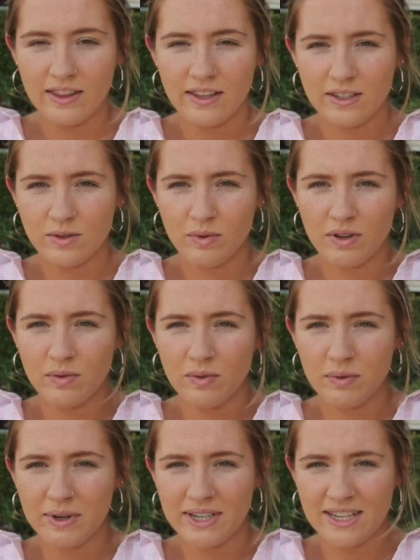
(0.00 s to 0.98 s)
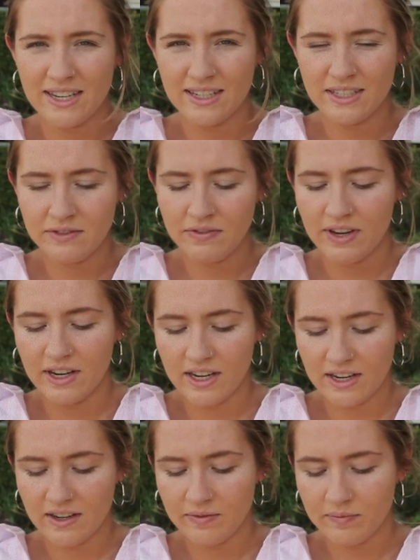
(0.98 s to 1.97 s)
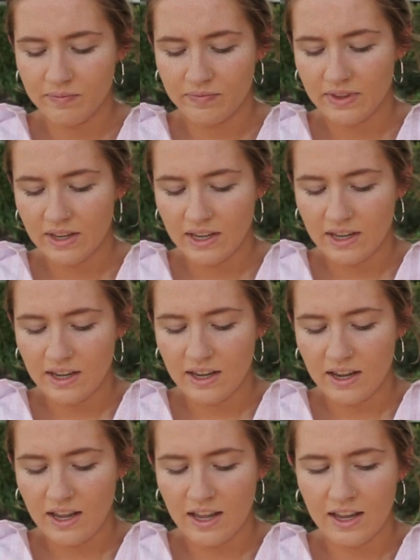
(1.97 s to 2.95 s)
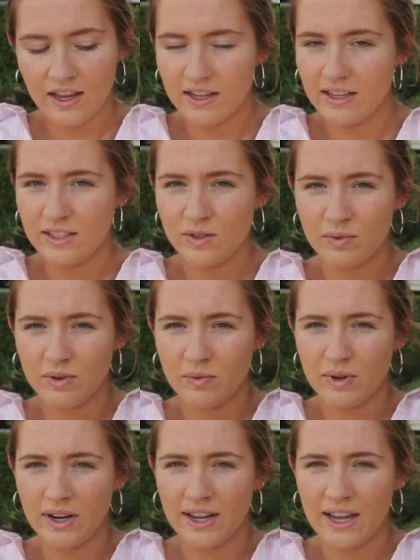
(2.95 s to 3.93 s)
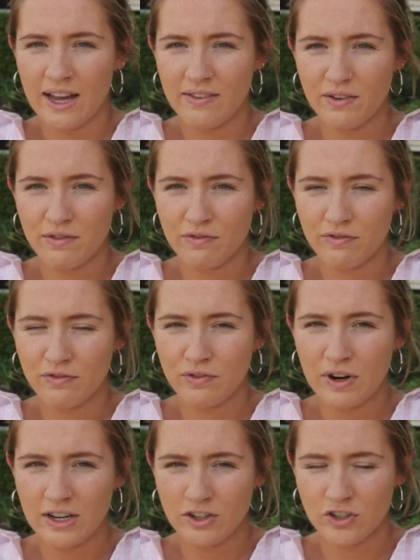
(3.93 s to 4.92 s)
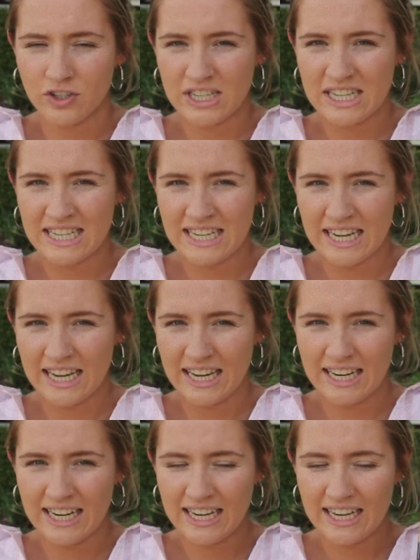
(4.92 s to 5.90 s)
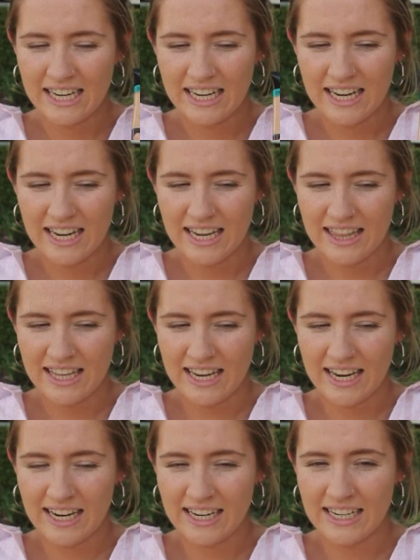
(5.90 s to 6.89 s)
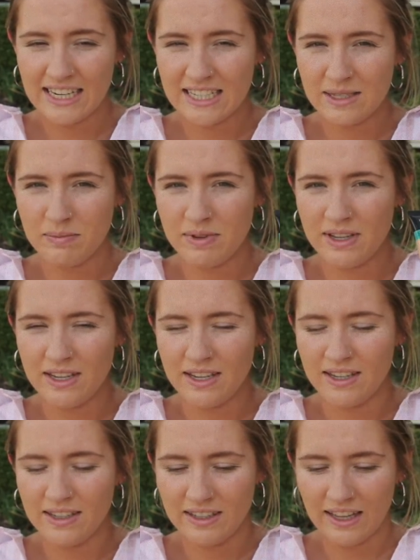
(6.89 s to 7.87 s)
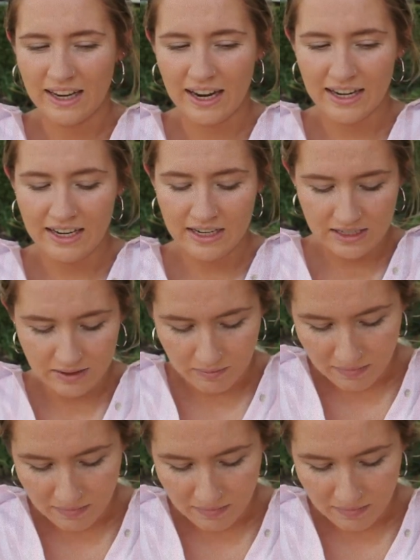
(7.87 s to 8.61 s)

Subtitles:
this one when my tan is fading, and this one when I have a fresh tan that I need it to be, like, I need it to